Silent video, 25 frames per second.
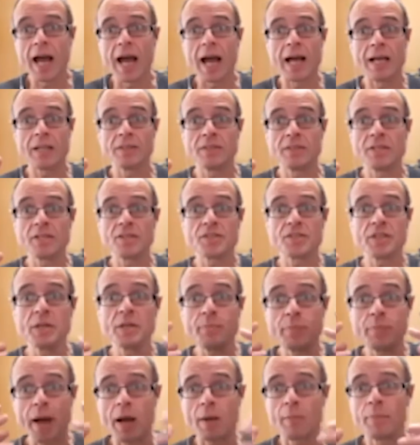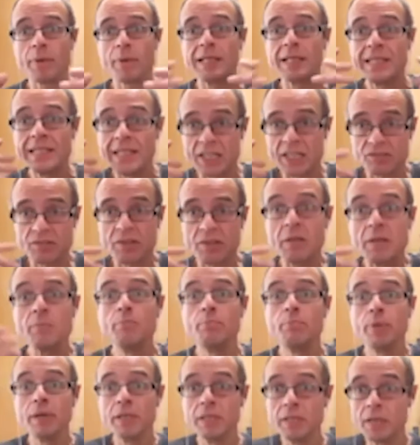And this yeah. CPAP had literally
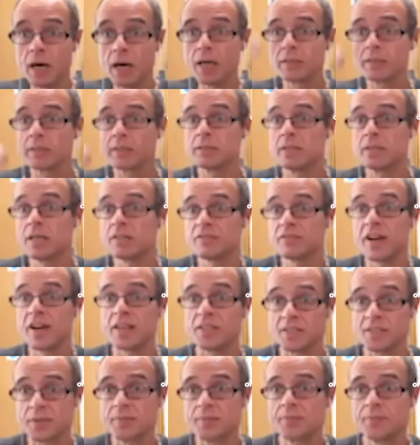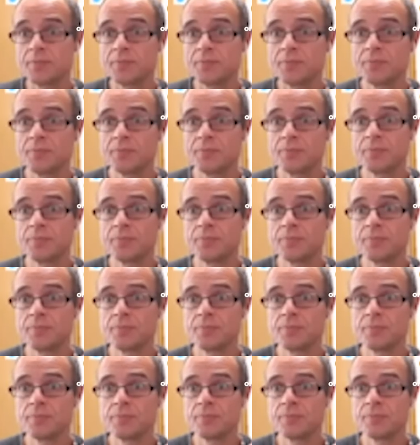bananaed her face.
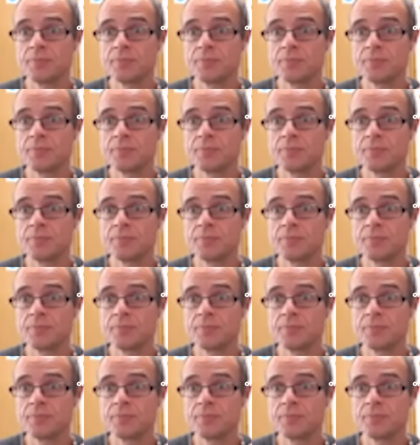Yeah.